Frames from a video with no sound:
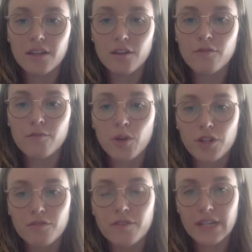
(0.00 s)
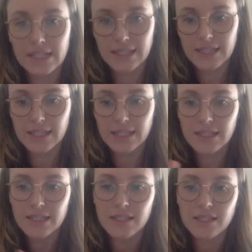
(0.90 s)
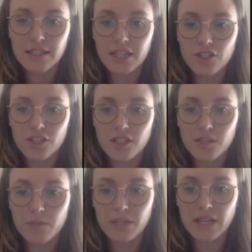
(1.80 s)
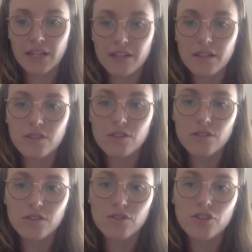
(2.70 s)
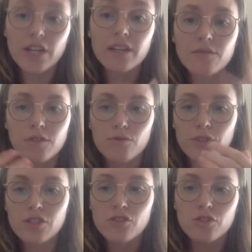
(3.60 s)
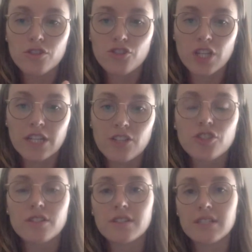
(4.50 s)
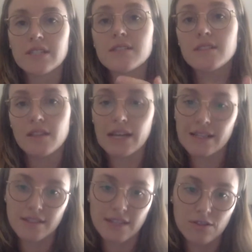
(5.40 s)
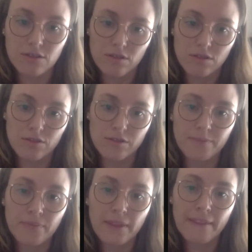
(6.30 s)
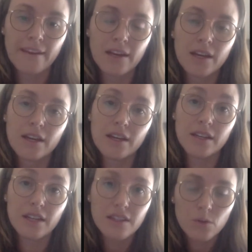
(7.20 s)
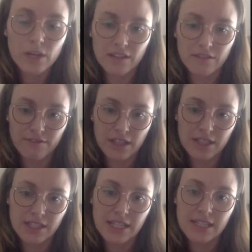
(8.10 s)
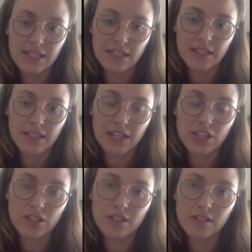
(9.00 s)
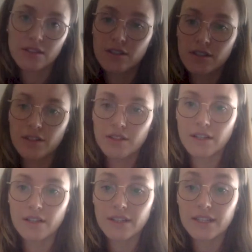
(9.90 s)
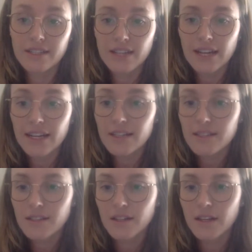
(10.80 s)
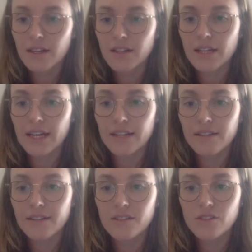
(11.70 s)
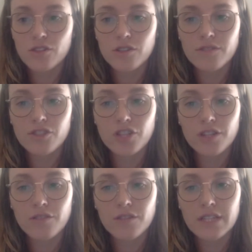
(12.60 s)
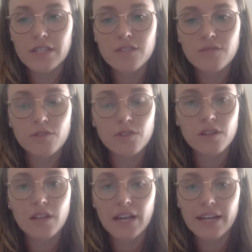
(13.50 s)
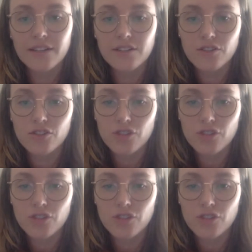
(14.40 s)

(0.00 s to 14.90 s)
if modified since HTTP header to check if the resource changed since the last download. Another way of validating caches are e-tags that the server generates for the client to